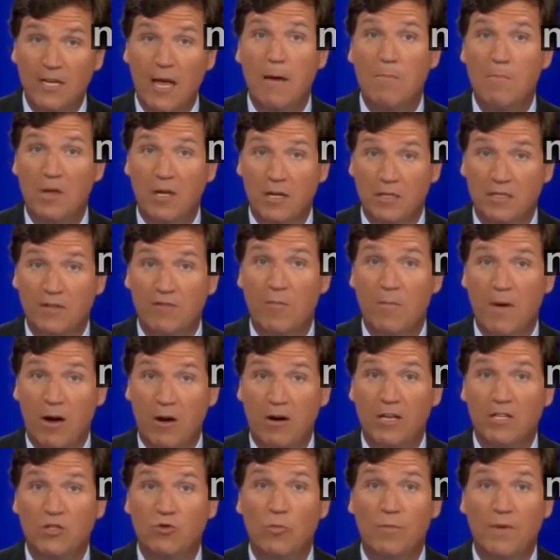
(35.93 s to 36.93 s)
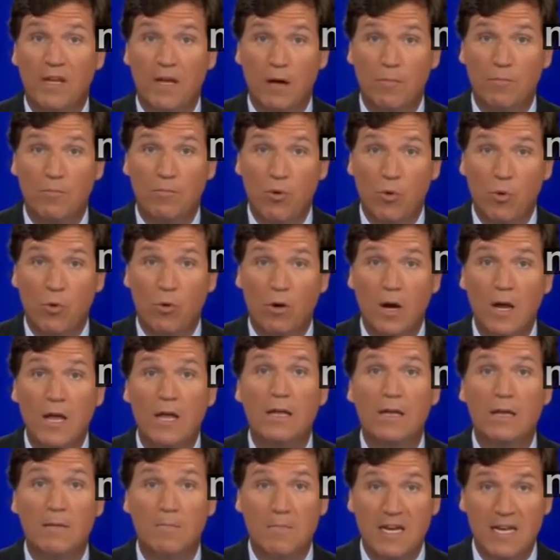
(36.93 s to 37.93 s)
and millions of Americans will become poor
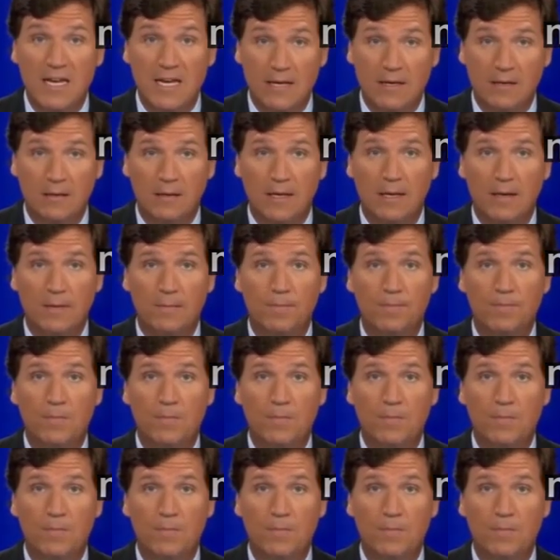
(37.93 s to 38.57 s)
immediately.